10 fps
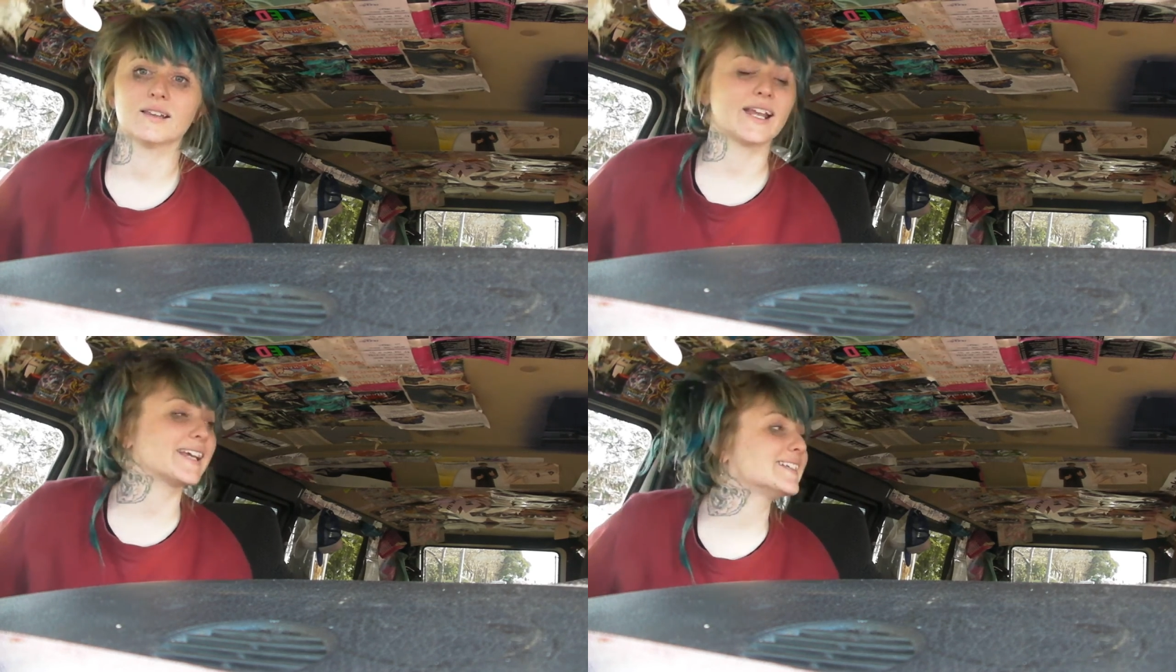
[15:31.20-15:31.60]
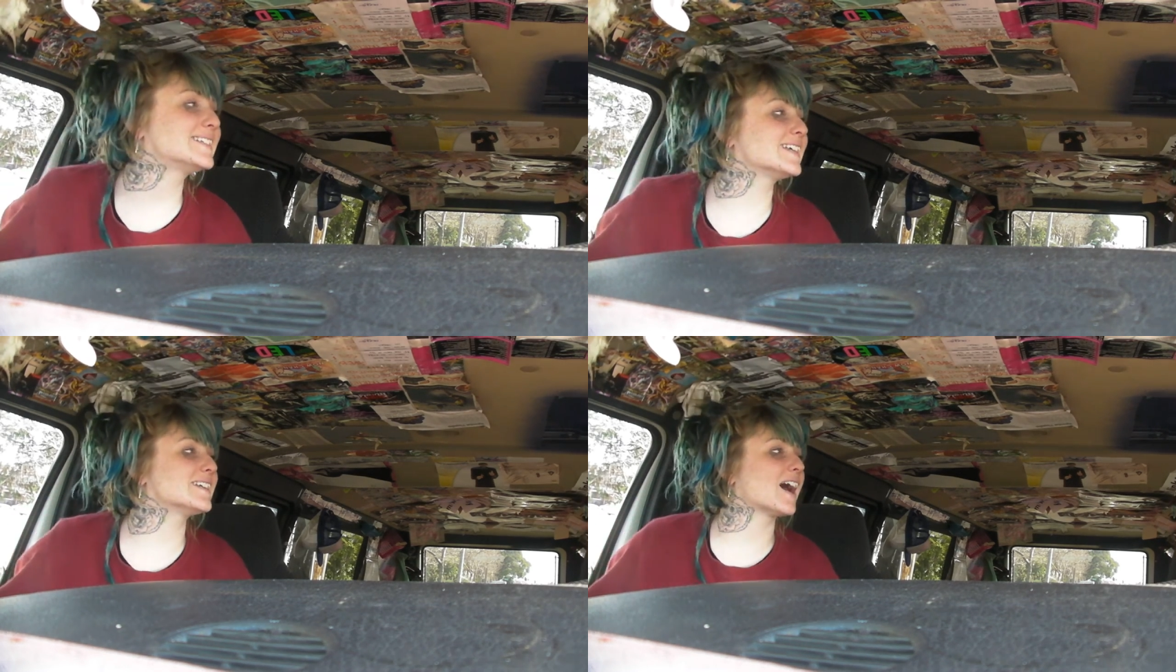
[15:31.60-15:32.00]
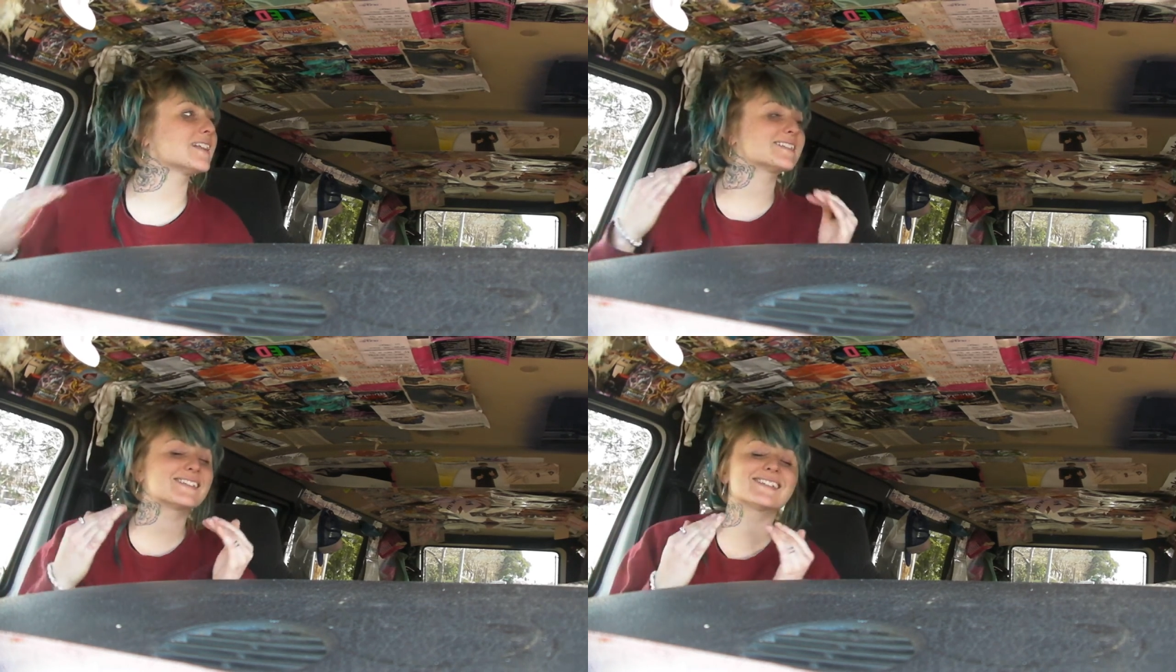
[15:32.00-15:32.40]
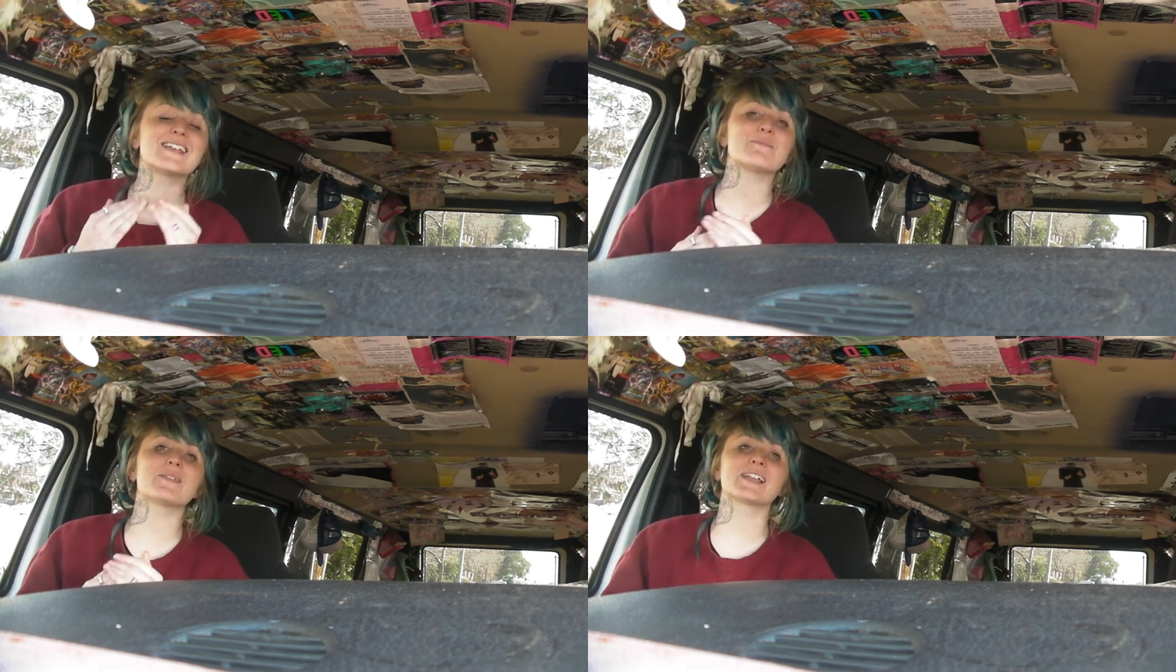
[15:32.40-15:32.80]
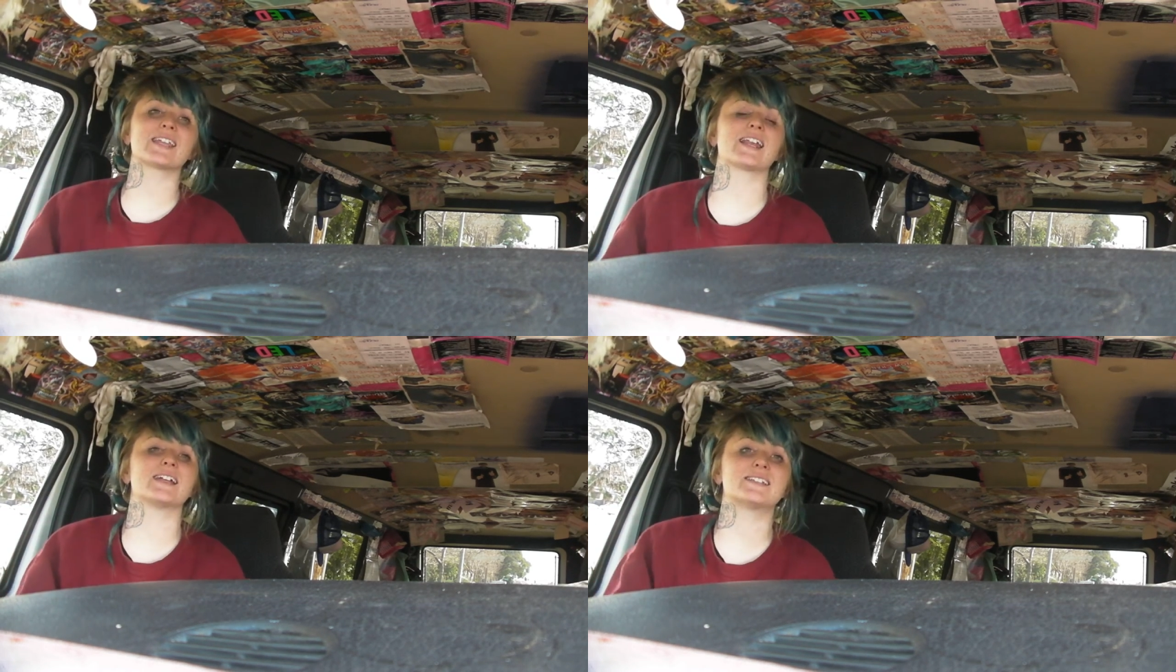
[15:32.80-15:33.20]
like it did There's not seem no, like
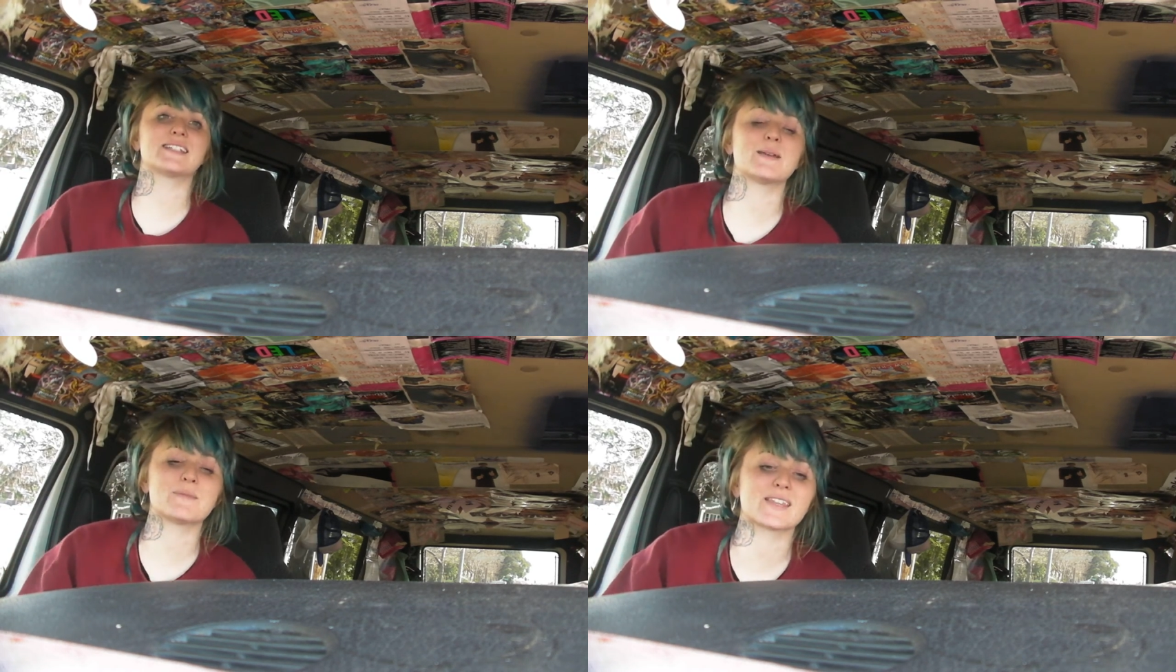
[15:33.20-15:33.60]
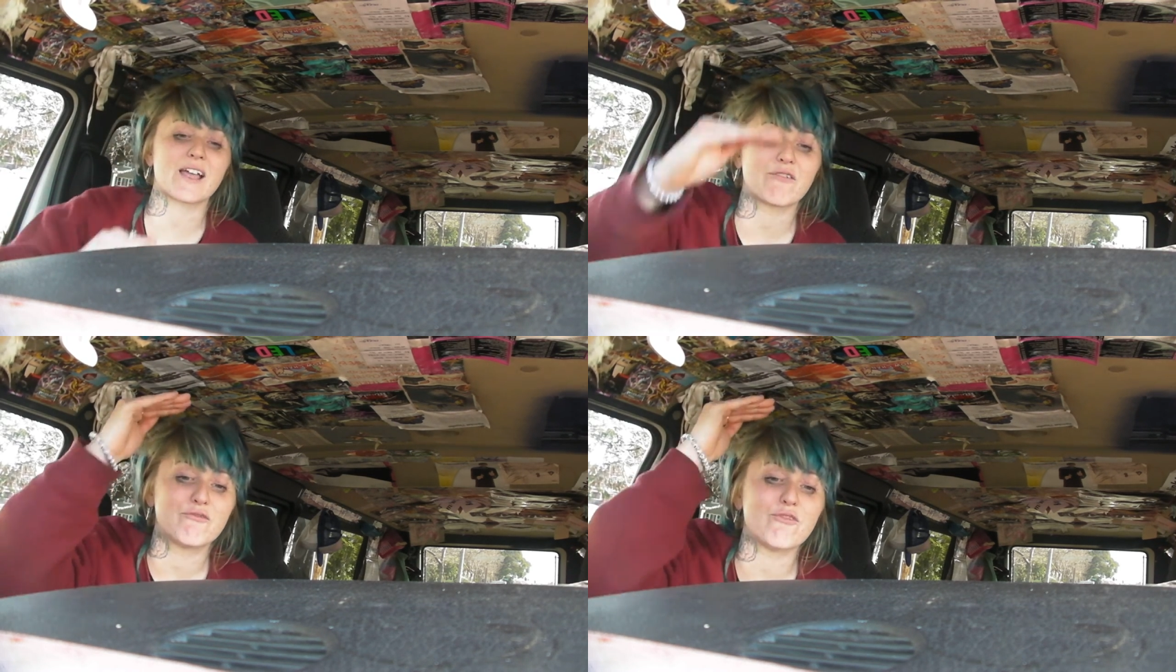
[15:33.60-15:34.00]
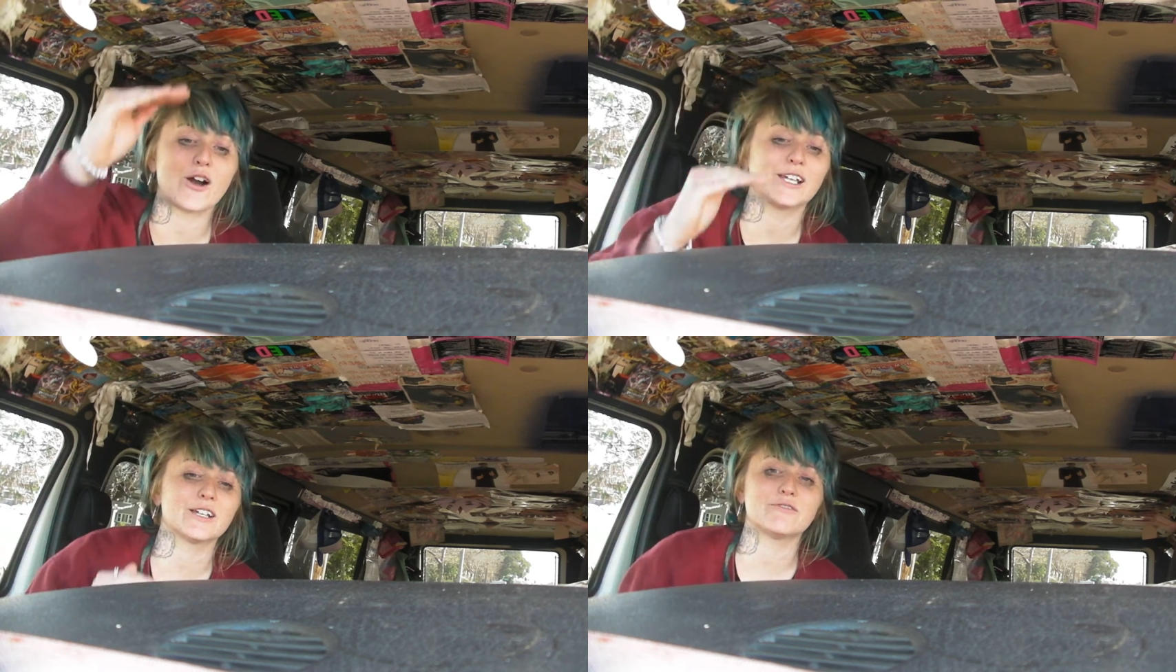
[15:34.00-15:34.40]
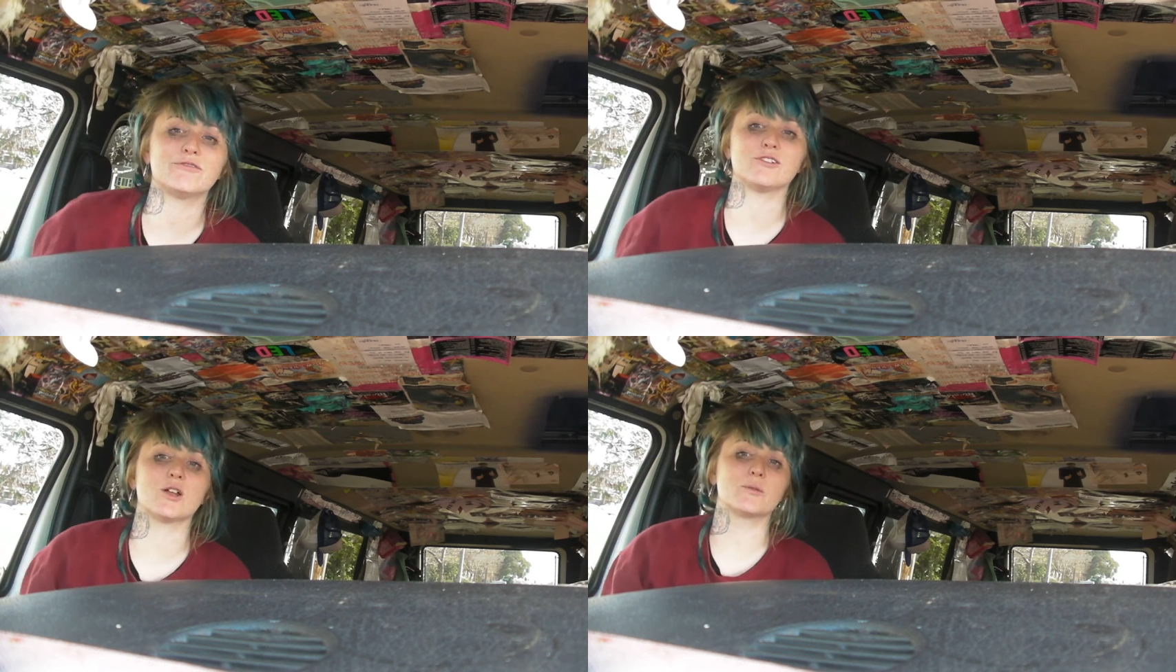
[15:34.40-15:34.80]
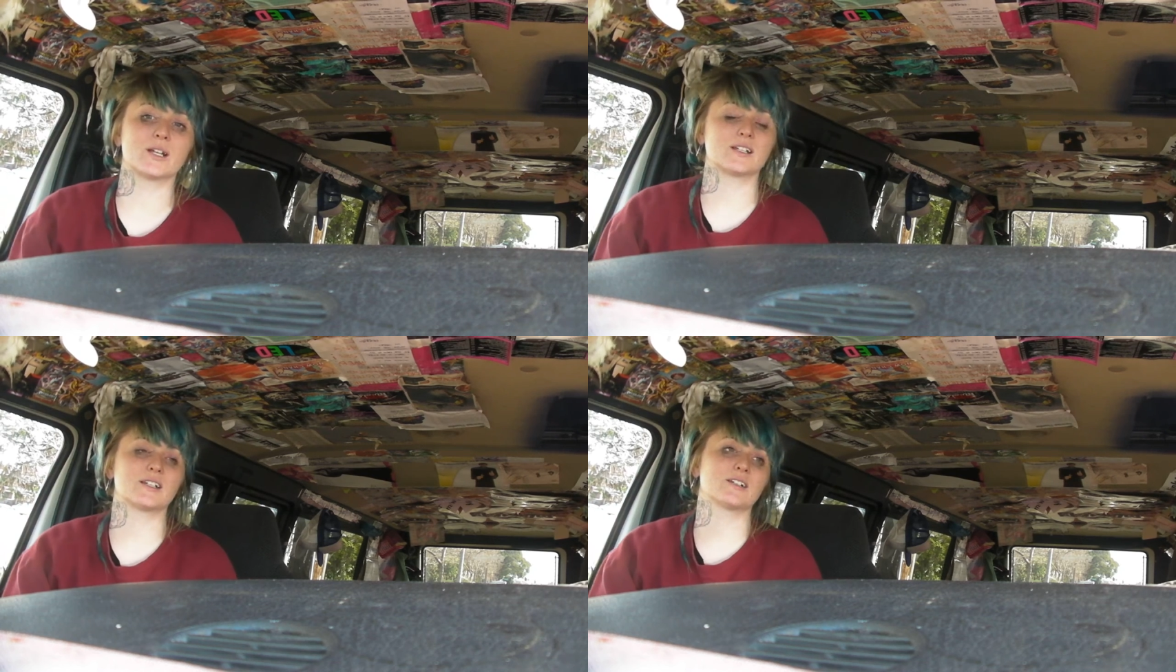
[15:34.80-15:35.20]
that. It seemed like no. fucking floating. That
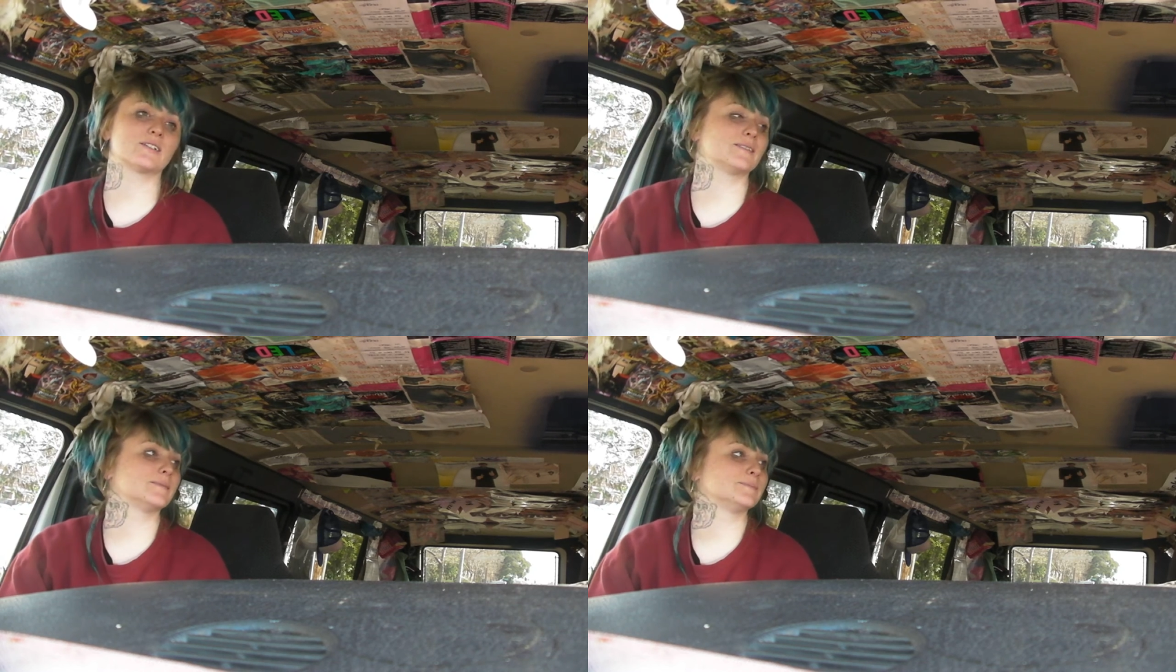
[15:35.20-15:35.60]
was a dude. real